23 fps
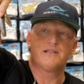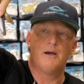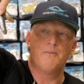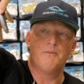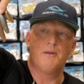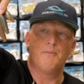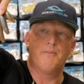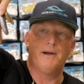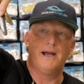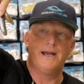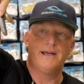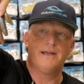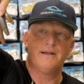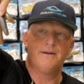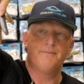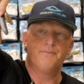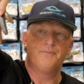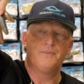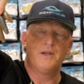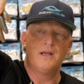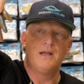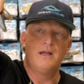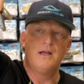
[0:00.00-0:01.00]
home the bacon.
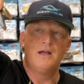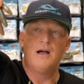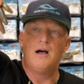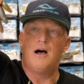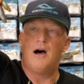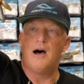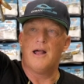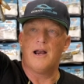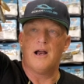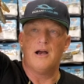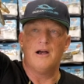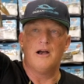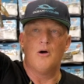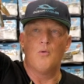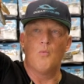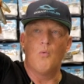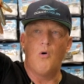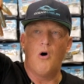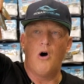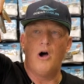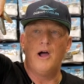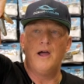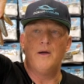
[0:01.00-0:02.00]
I don't know
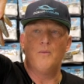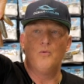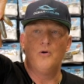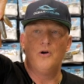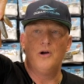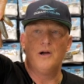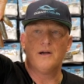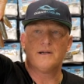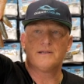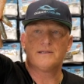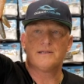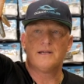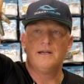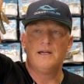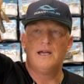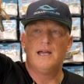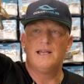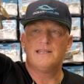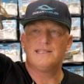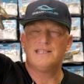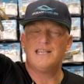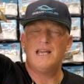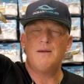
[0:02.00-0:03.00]
why it works.
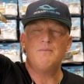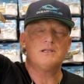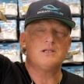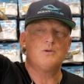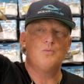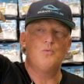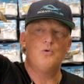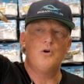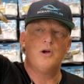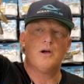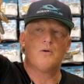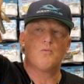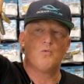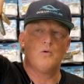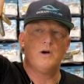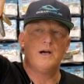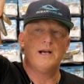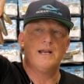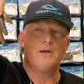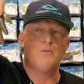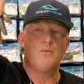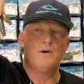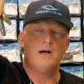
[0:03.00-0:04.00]
It seems to work
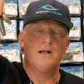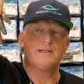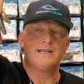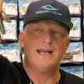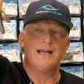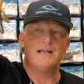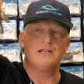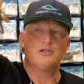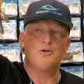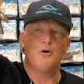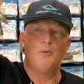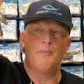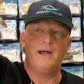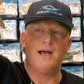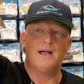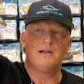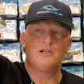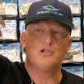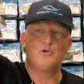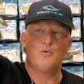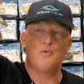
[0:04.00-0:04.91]
really well down to about